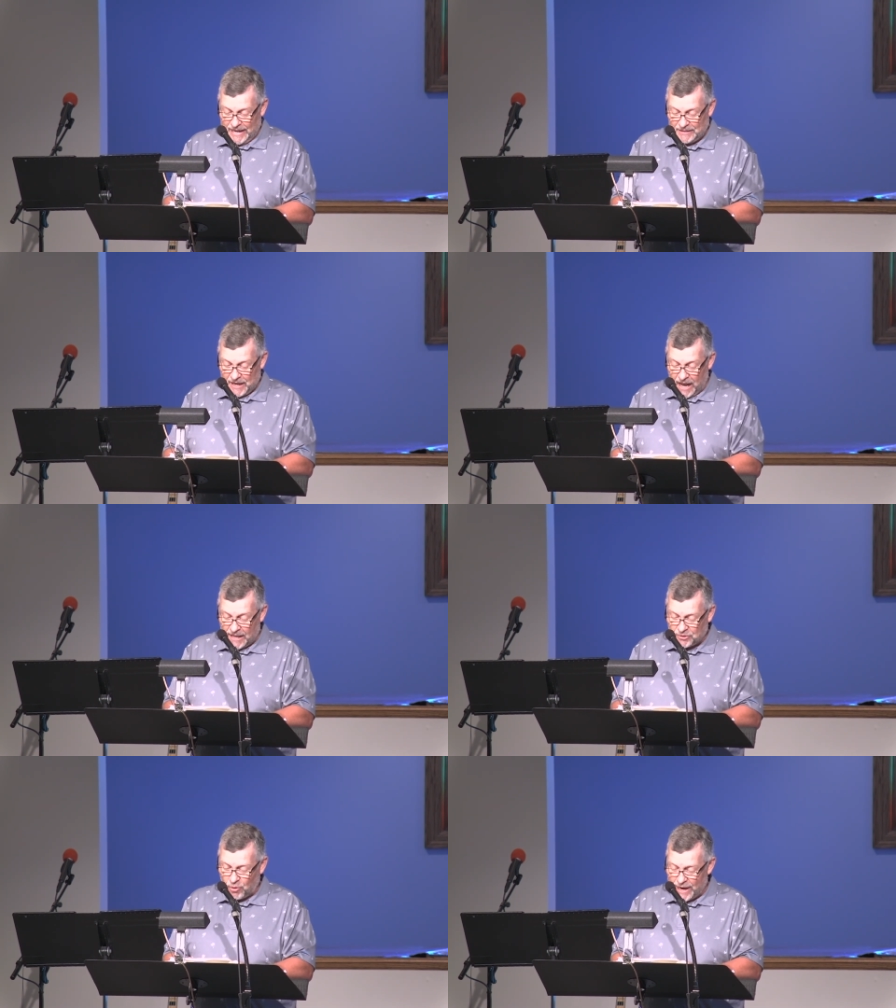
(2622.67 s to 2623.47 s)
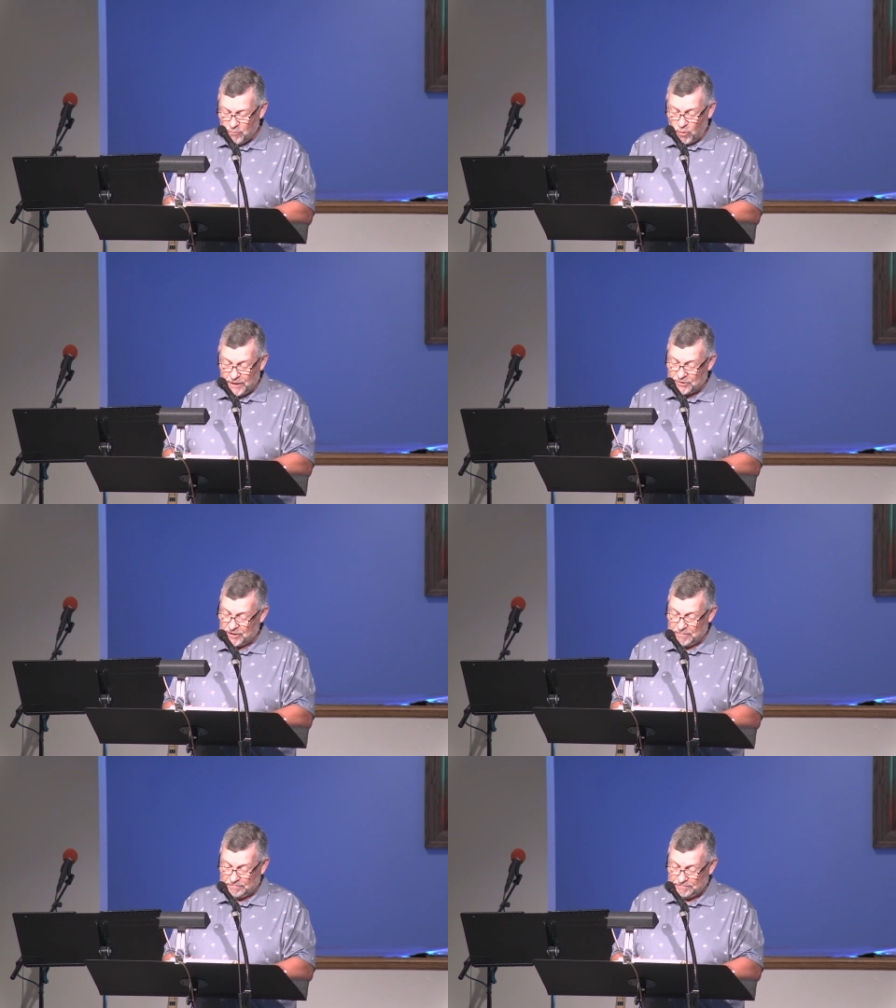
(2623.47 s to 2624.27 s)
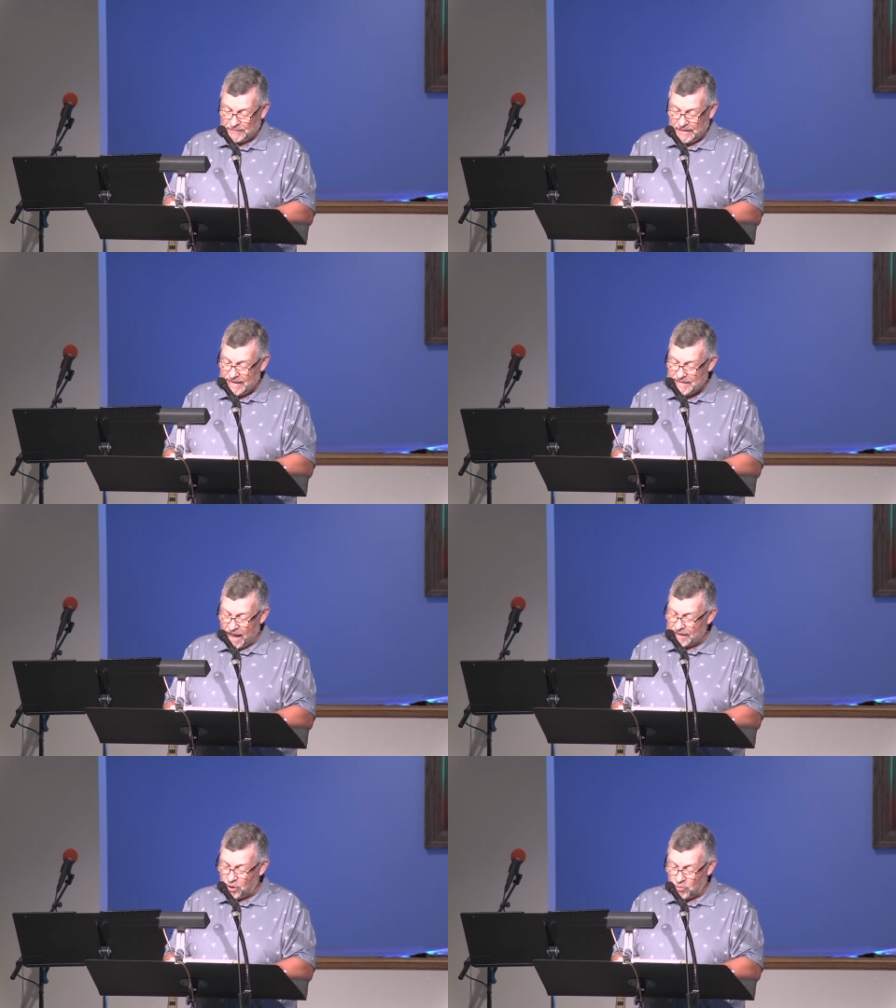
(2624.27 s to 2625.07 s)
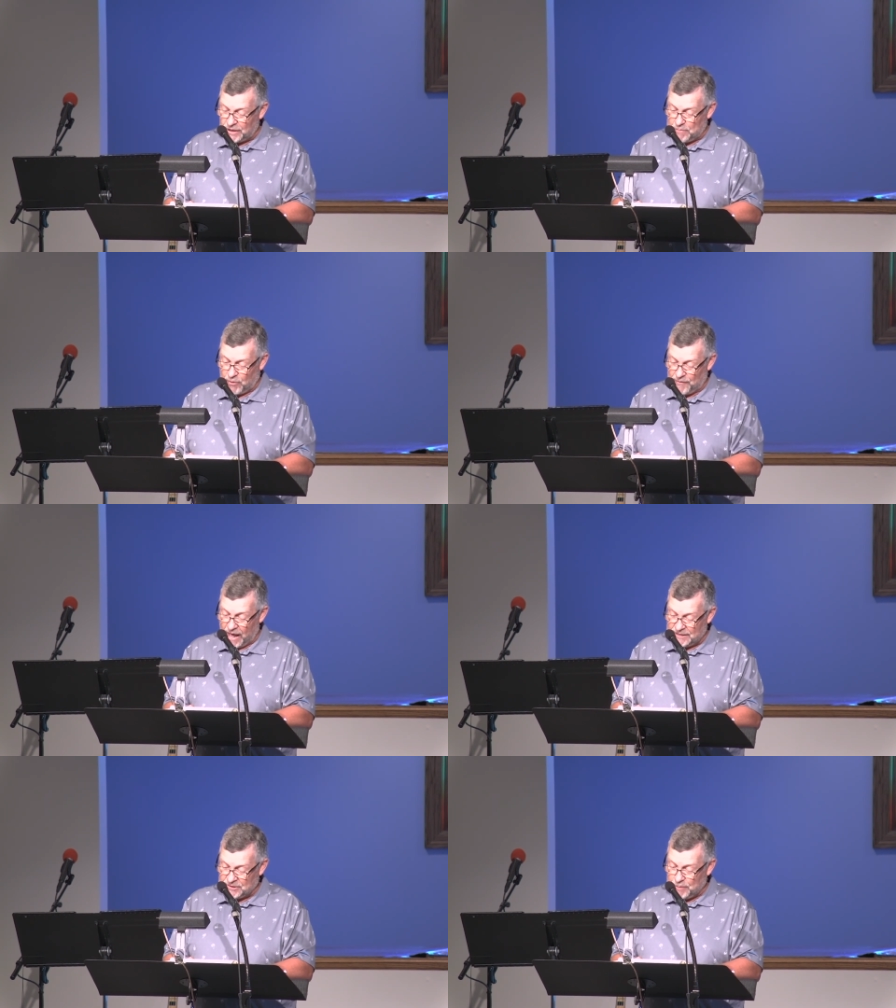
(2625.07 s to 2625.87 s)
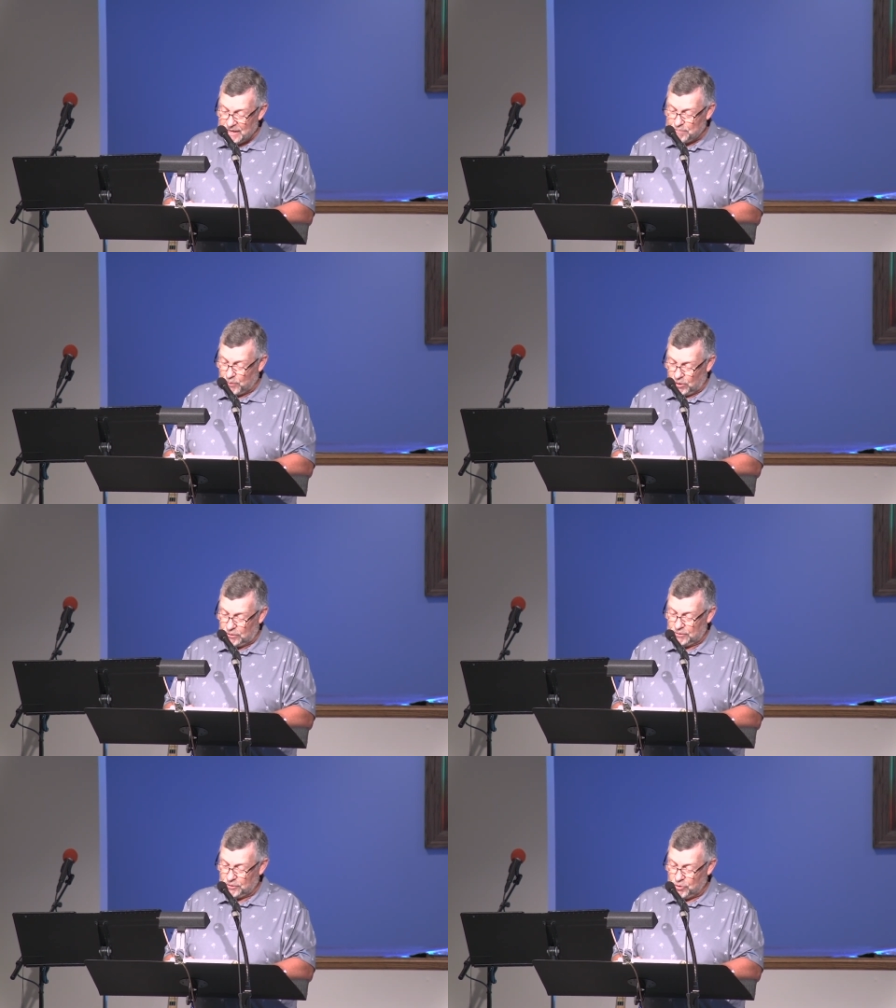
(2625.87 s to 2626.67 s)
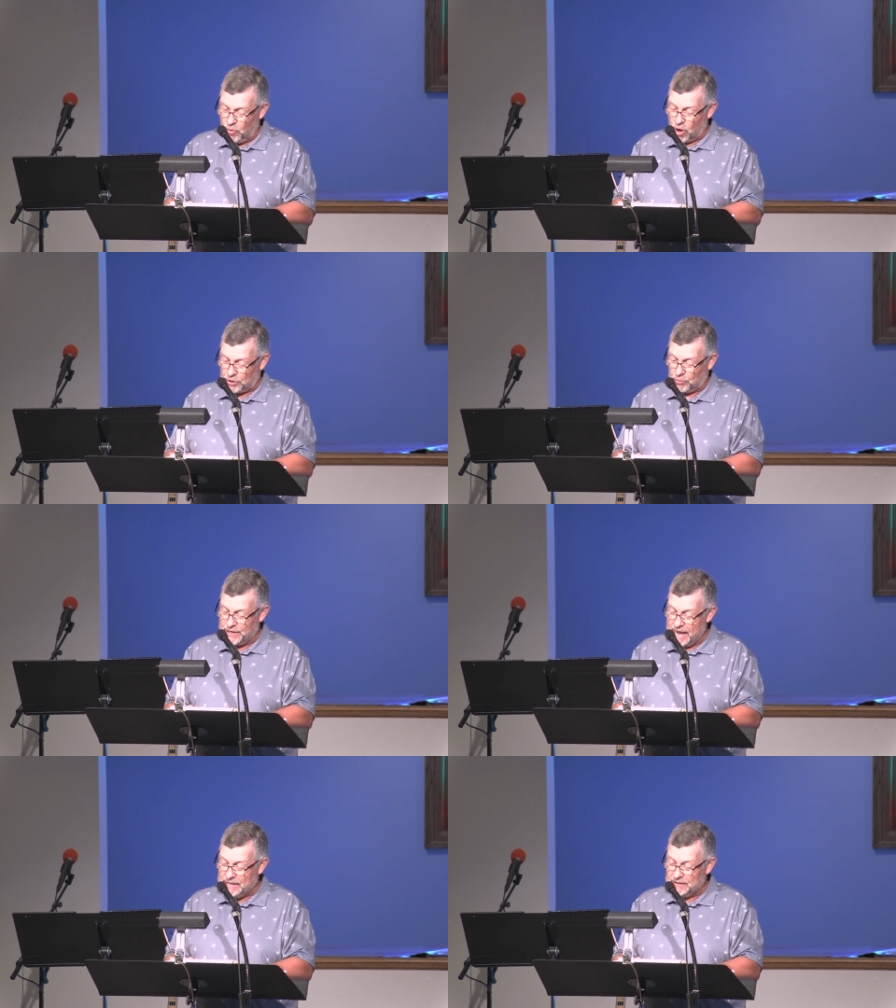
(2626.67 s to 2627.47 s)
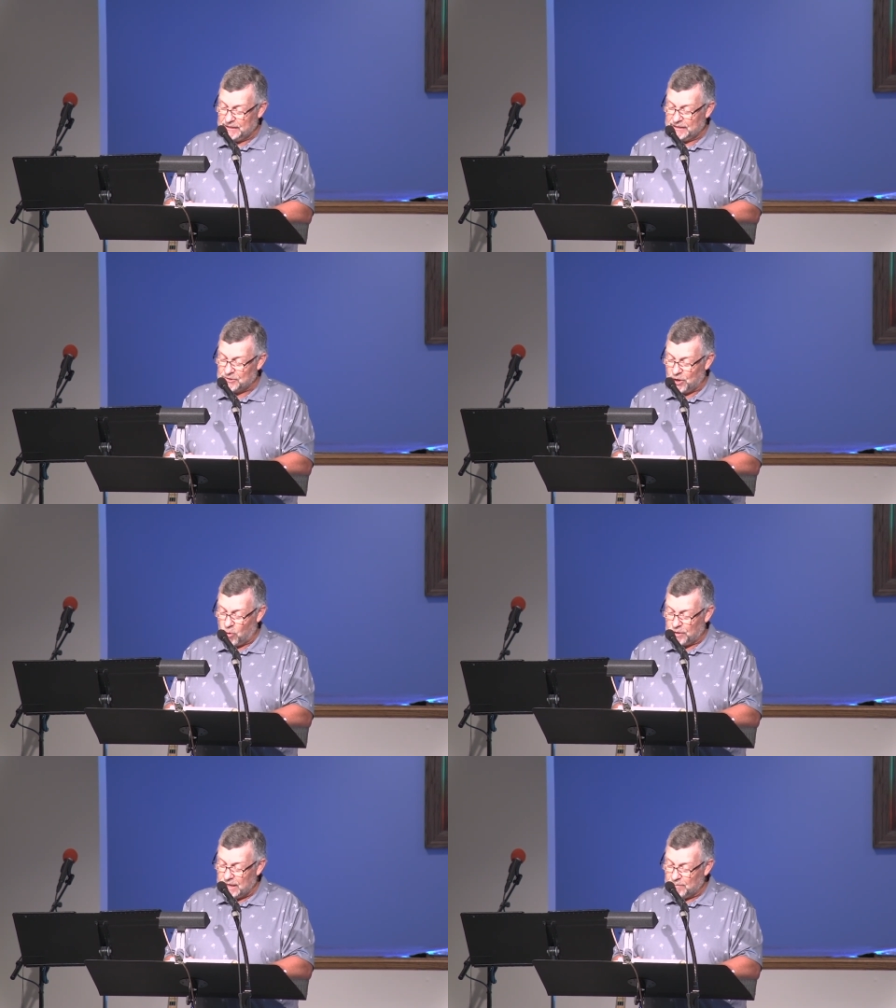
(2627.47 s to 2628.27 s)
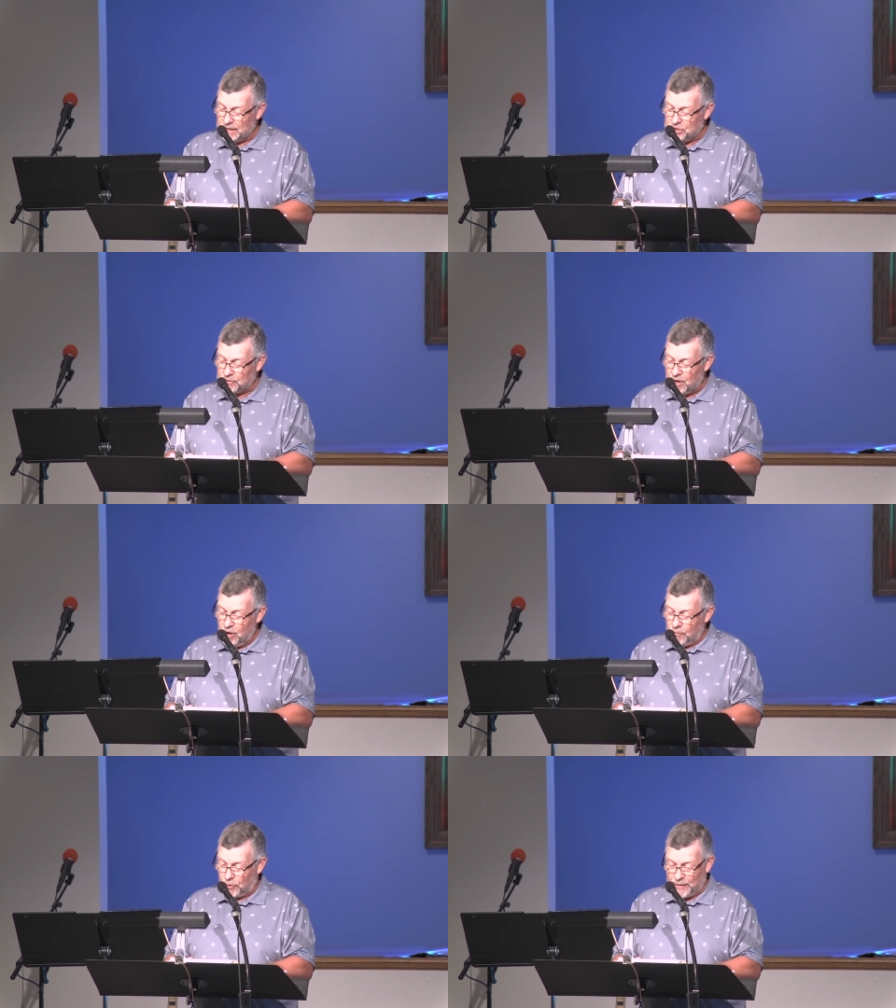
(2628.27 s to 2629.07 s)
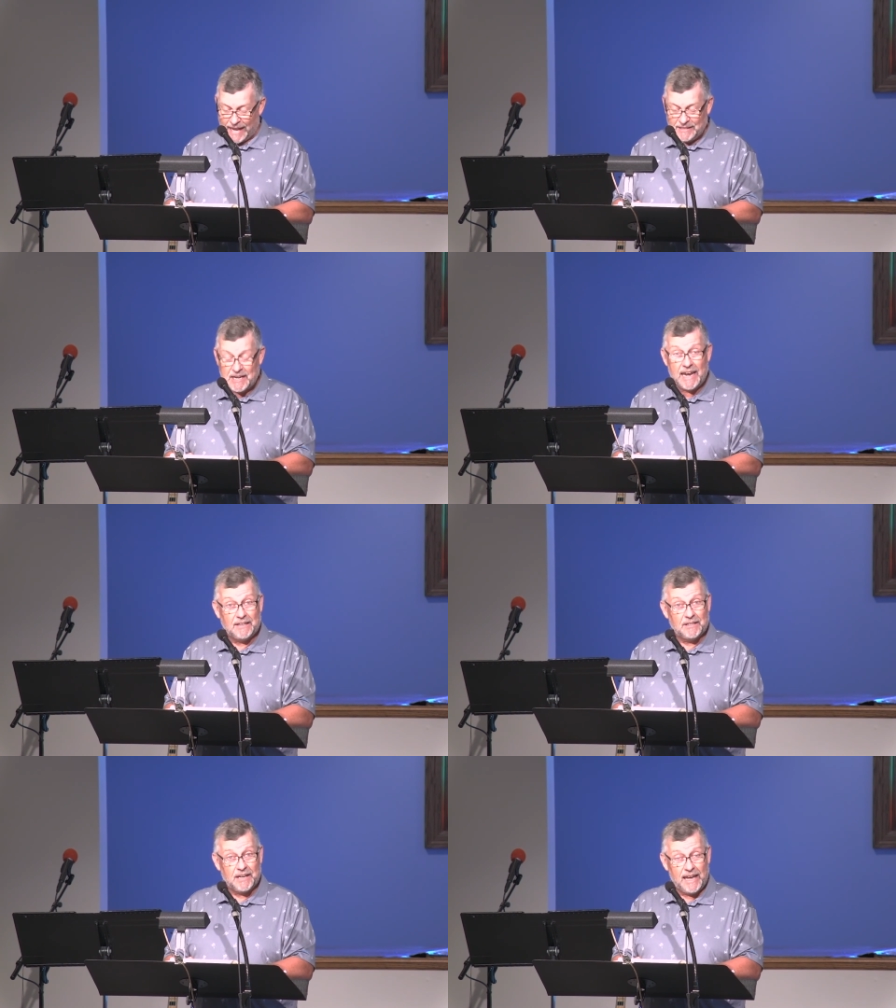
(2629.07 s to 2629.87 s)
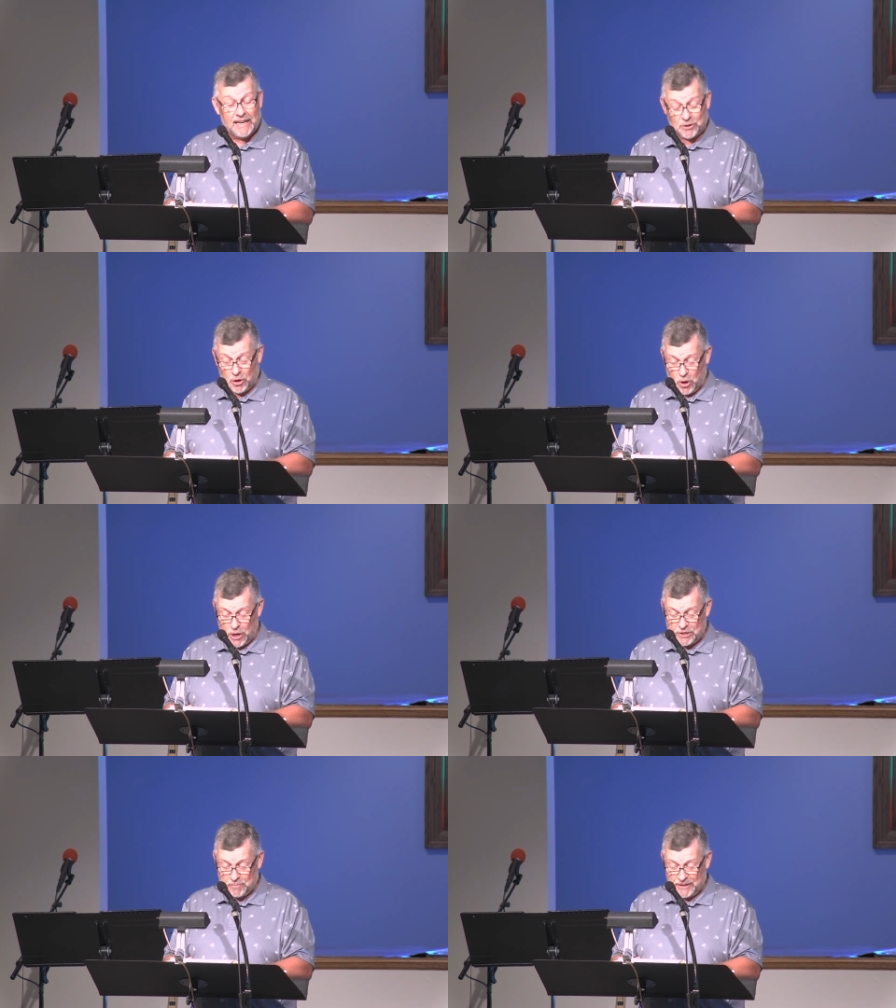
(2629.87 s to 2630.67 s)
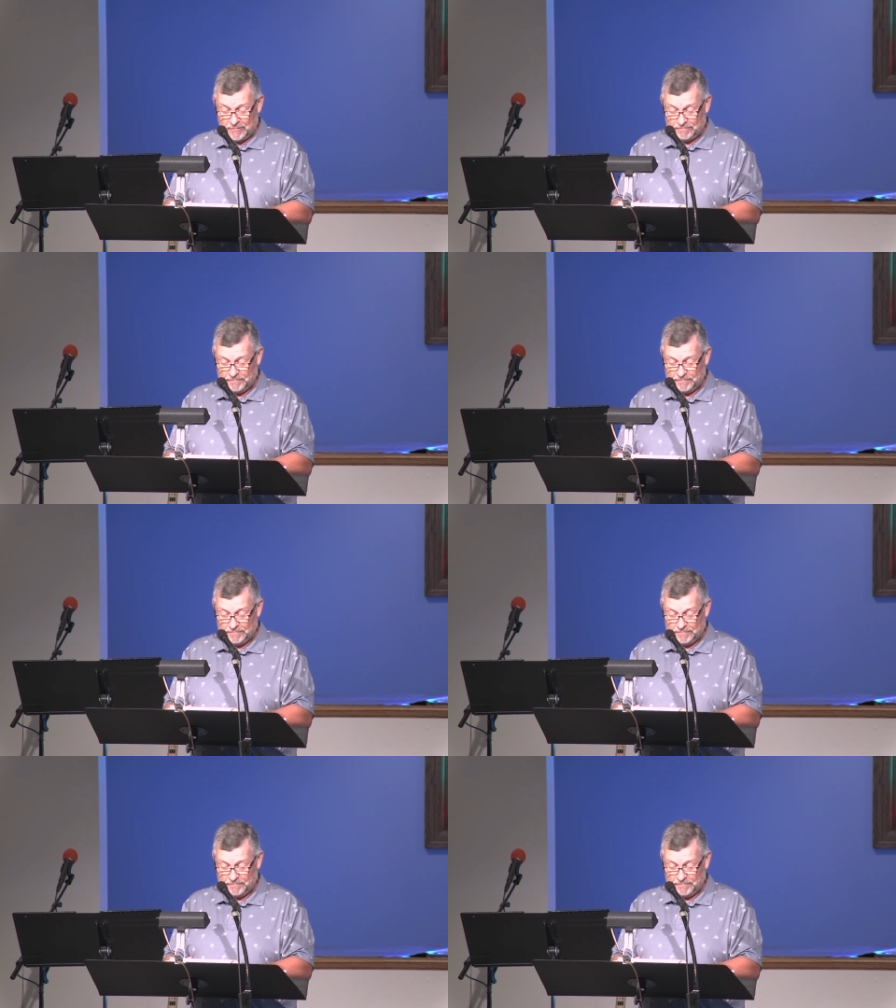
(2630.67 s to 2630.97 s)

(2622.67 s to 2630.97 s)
In God's great wisdom, He not only provides people who are created in His own image for that day to day encouragement,